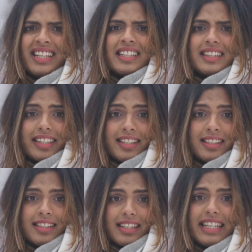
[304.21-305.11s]

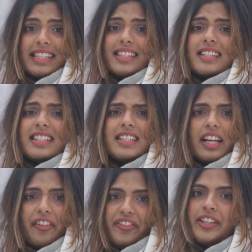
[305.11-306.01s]
This is
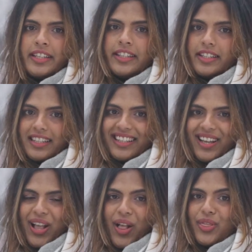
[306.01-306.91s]
definitely
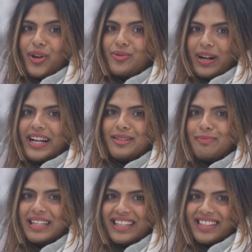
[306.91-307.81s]
the right
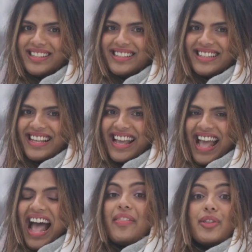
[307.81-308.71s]
place
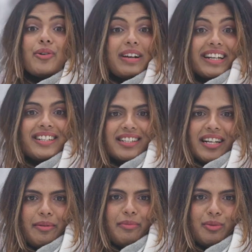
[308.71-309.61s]
and the right
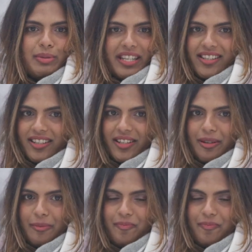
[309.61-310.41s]
time to be here.